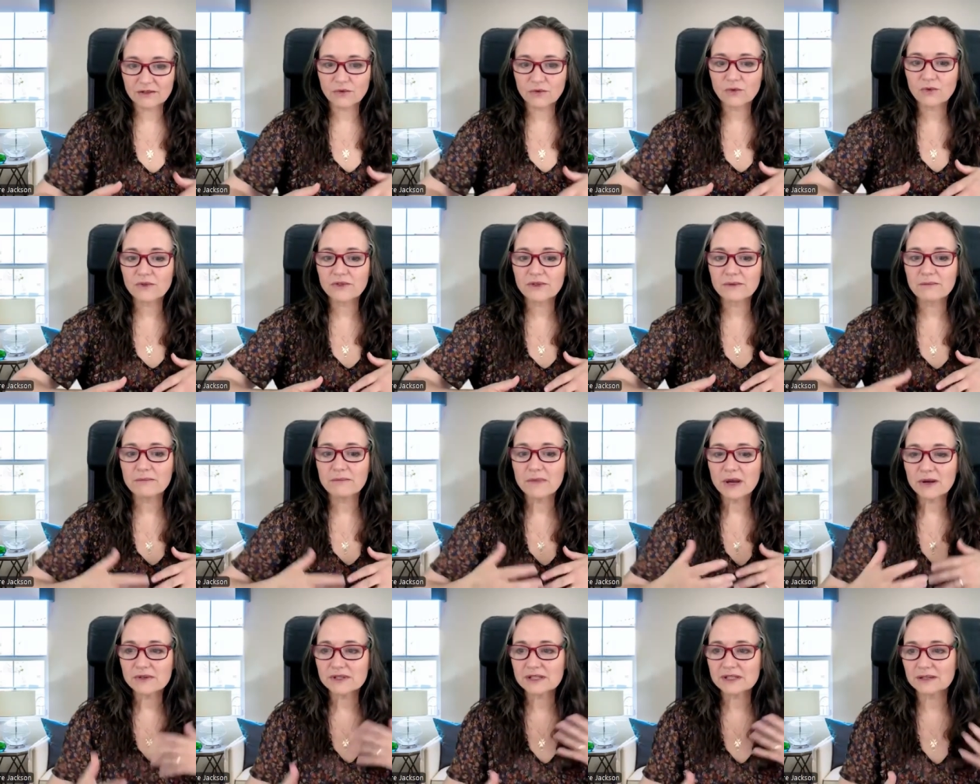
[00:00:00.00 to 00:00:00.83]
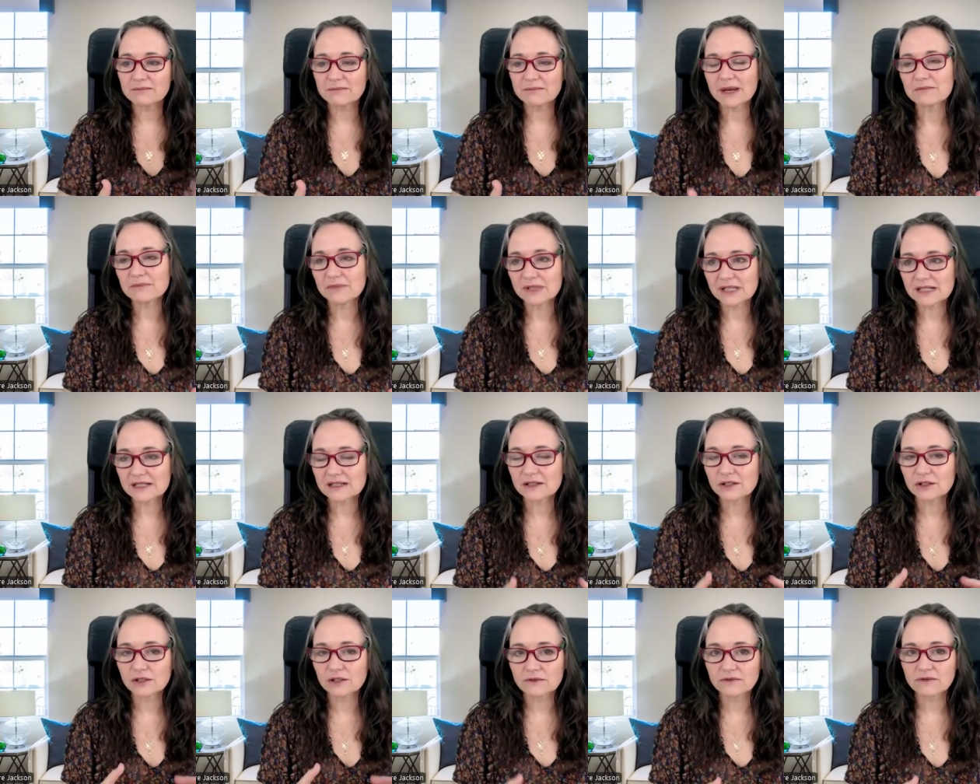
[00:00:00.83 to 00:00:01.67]
all the motor memories
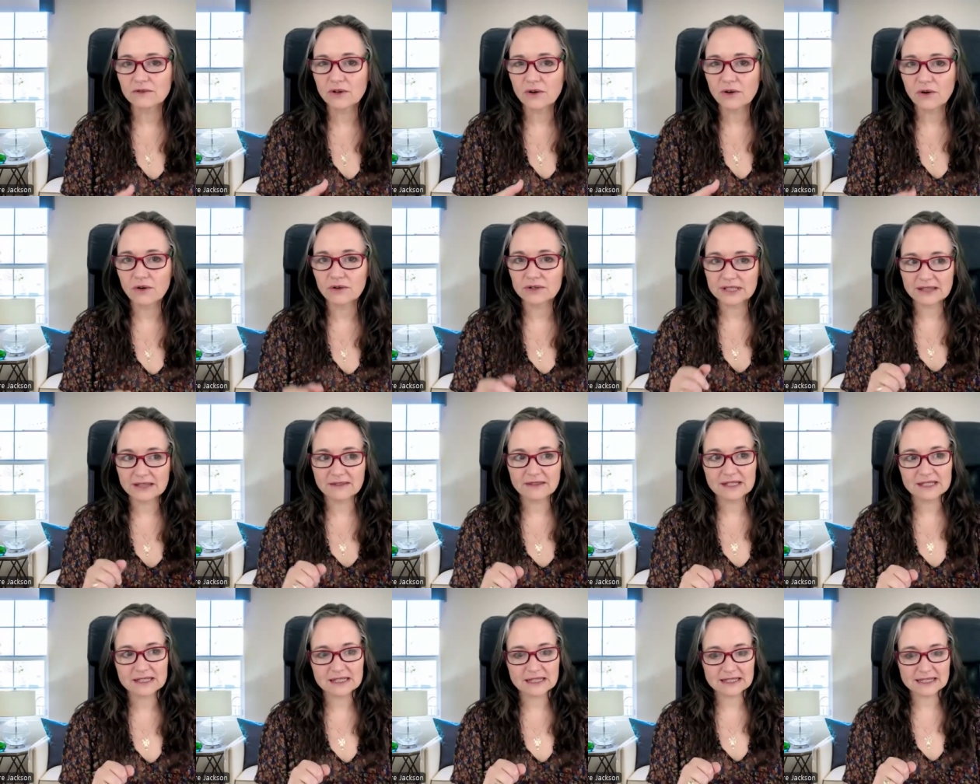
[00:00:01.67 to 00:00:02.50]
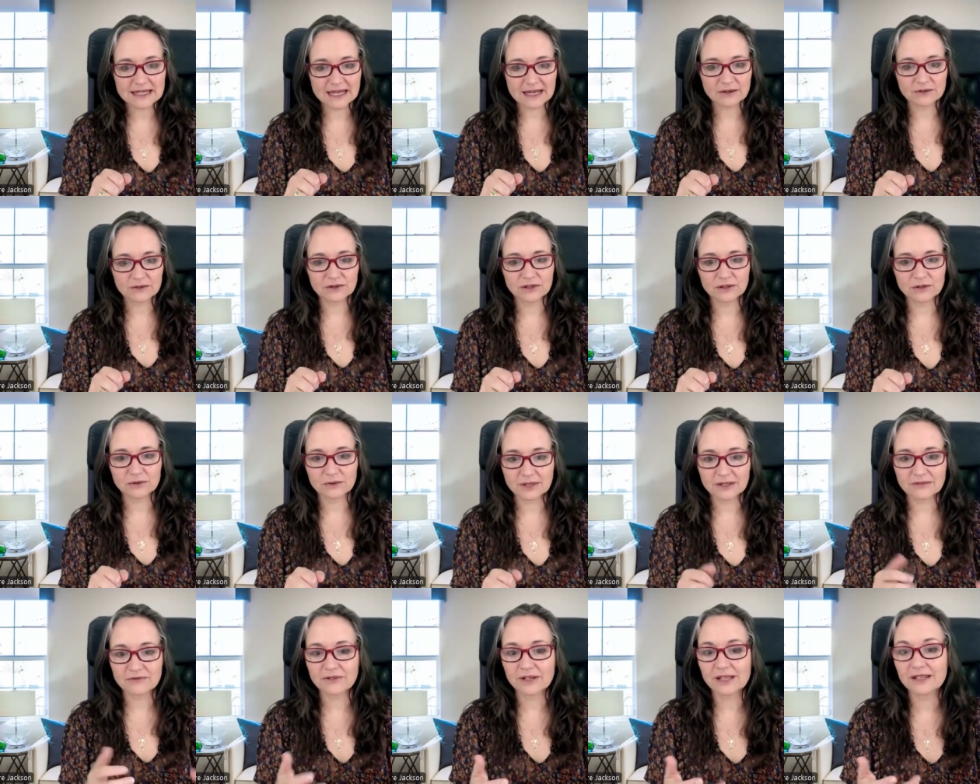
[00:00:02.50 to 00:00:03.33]
that you've got, and this is how you
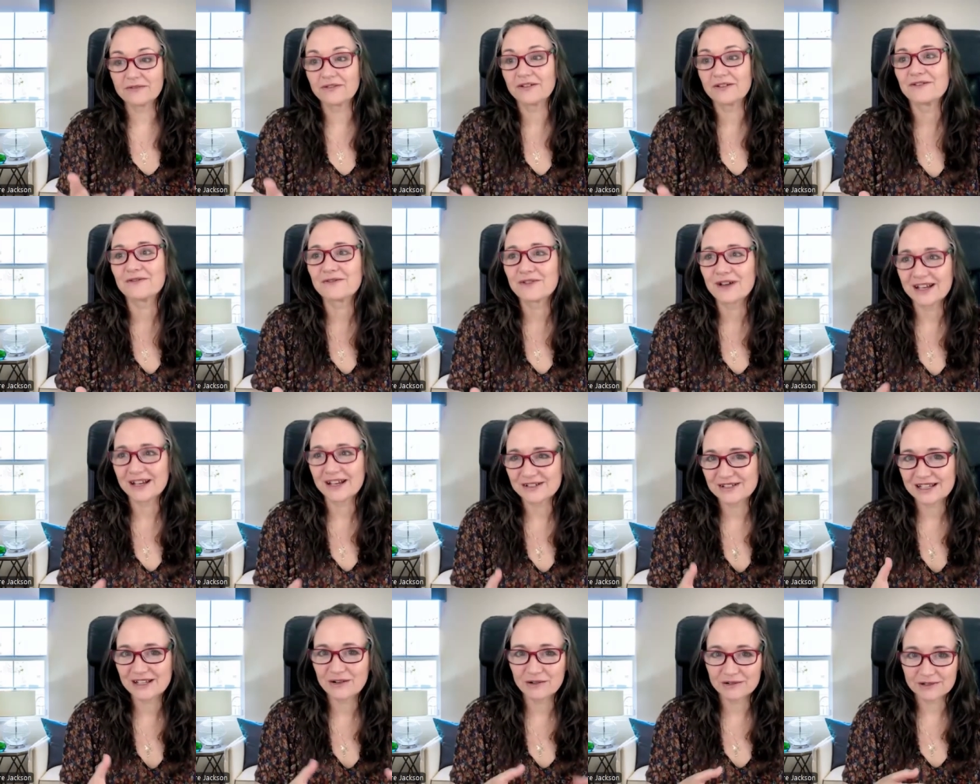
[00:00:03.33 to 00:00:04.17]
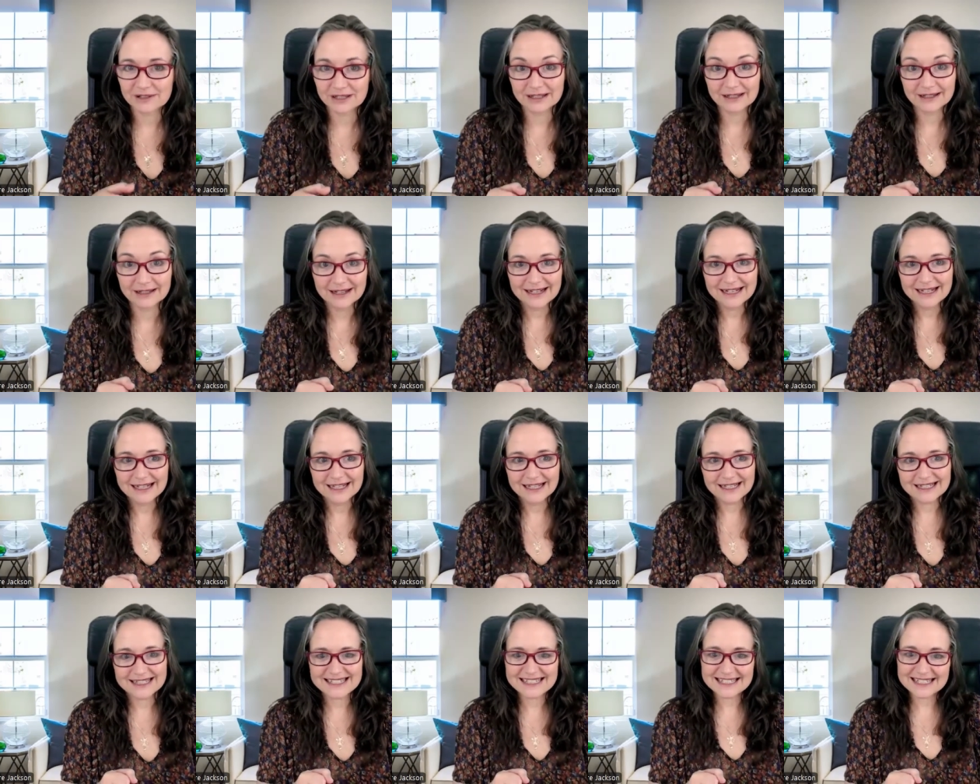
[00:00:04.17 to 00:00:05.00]
if you've actually got a
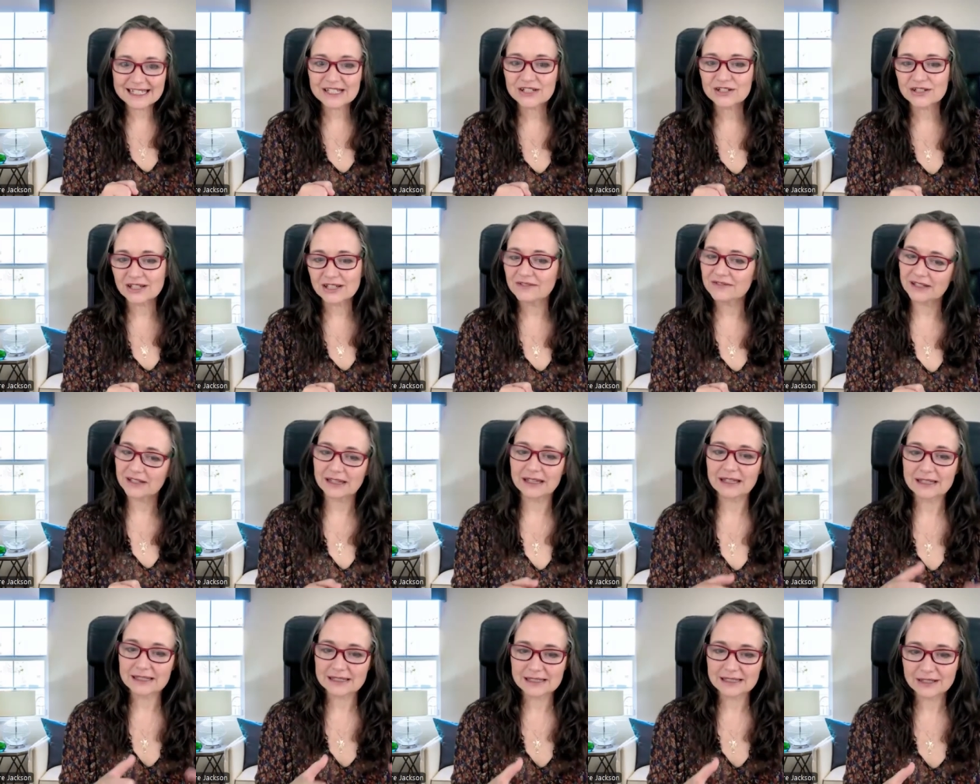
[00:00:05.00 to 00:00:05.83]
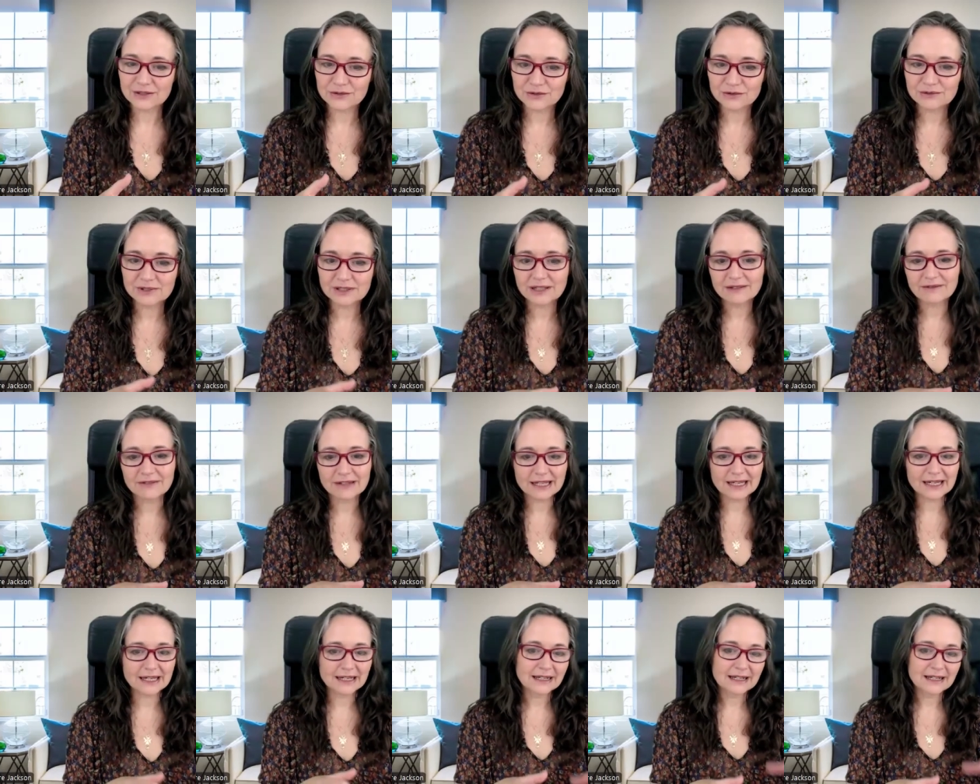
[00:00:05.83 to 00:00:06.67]
stick shift, I think isn't it called over
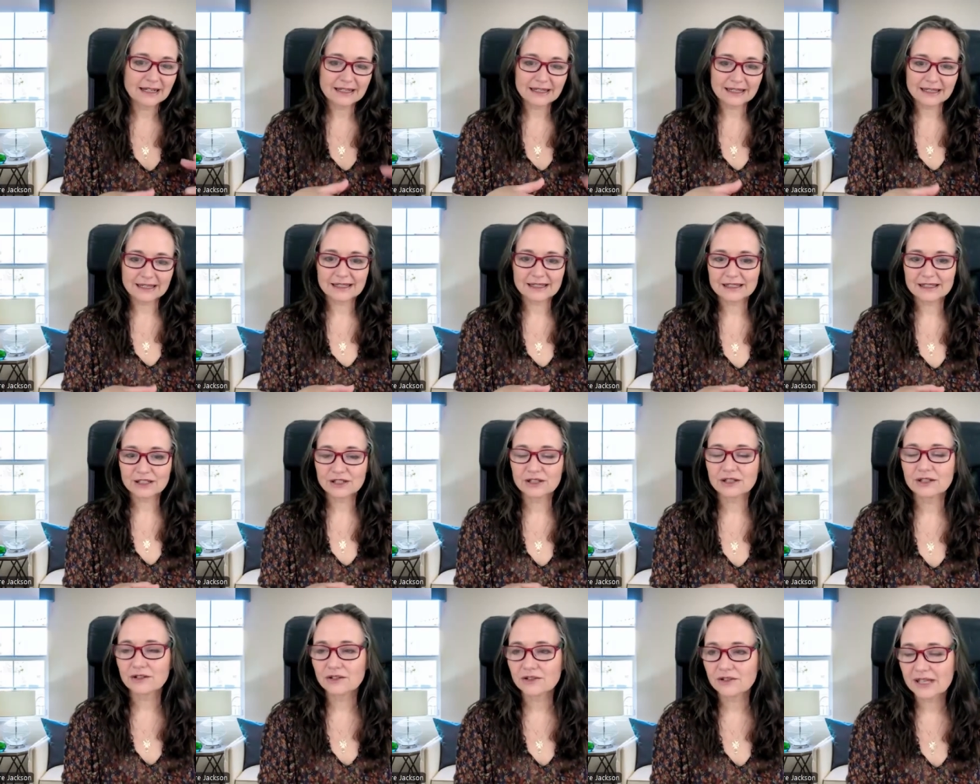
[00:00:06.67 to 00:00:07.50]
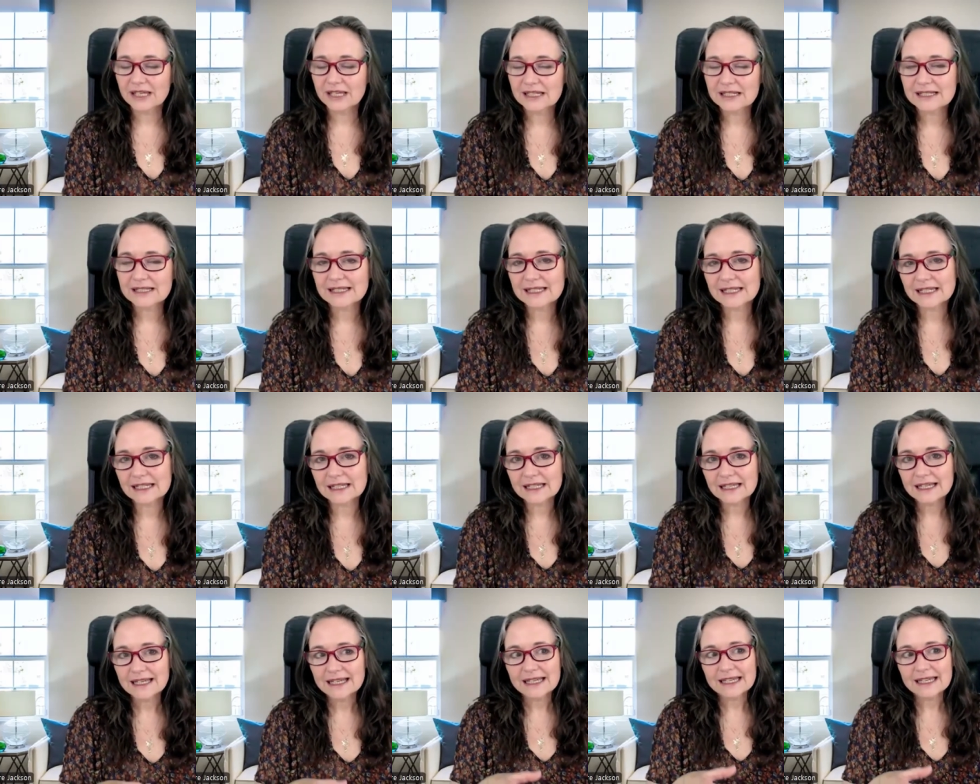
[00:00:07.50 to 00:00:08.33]
there, like your gear stick.